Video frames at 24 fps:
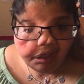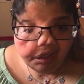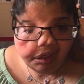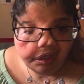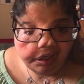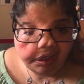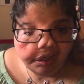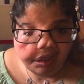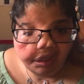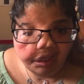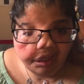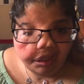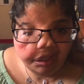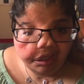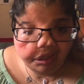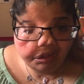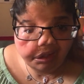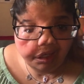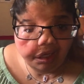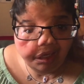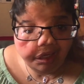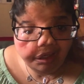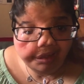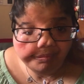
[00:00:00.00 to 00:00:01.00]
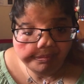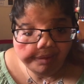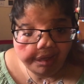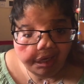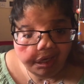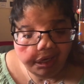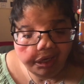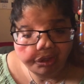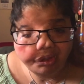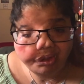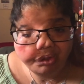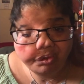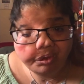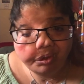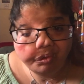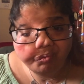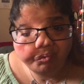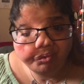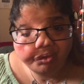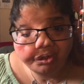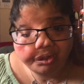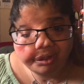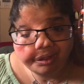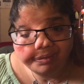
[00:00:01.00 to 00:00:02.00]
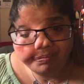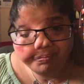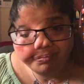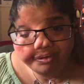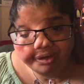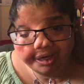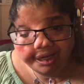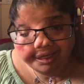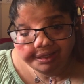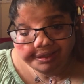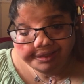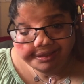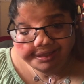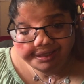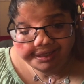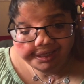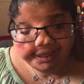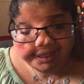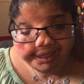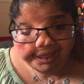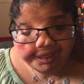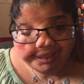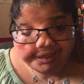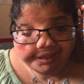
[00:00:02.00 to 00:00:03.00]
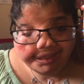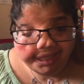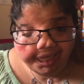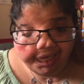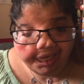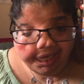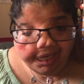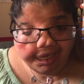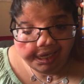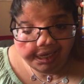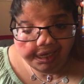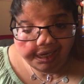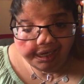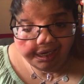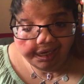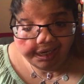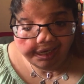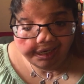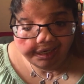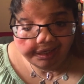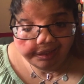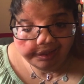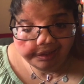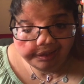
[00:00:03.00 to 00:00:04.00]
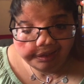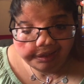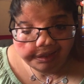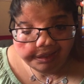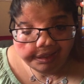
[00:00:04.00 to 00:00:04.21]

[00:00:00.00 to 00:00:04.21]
And I'm actually really impressed that...